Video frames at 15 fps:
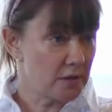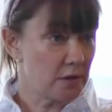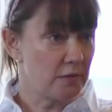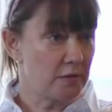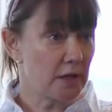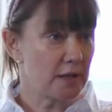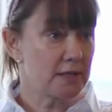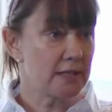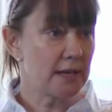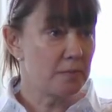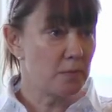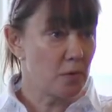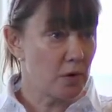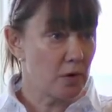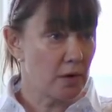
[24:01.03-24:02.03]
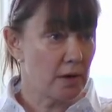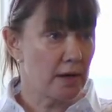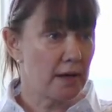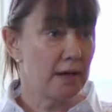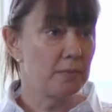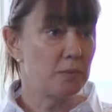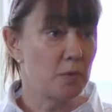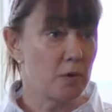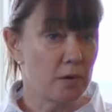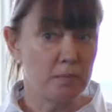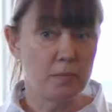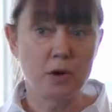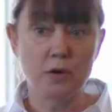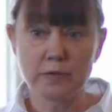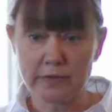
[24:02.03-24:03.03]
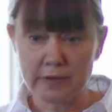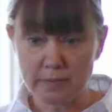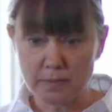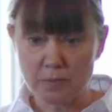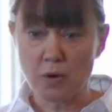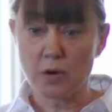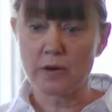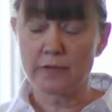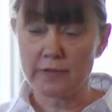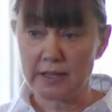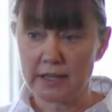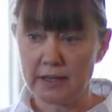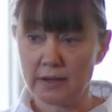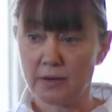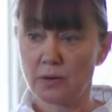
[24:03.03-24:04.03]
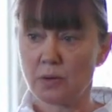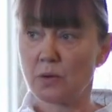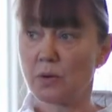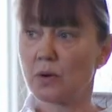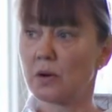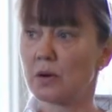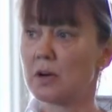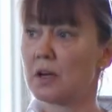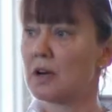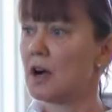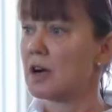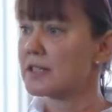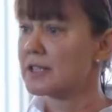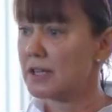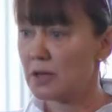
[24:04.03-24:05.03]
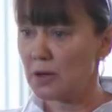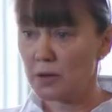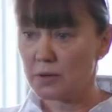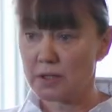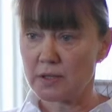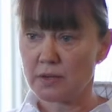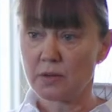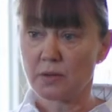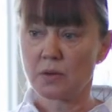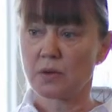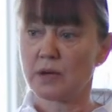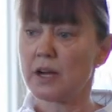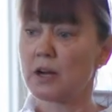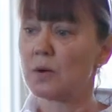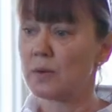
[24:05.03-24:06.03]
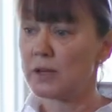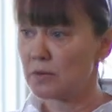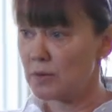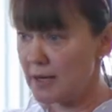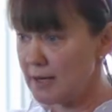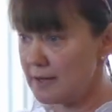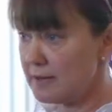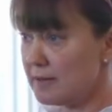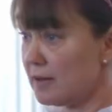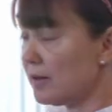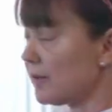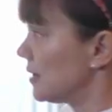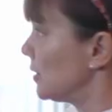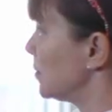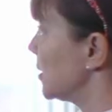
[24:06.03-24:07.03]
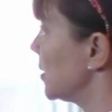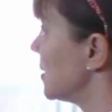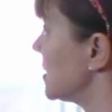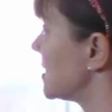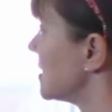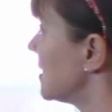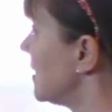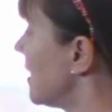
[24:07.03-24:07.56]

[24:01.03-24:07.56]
So you've got to take more and more morphine or oxycodone or heroin, right? All the opioids.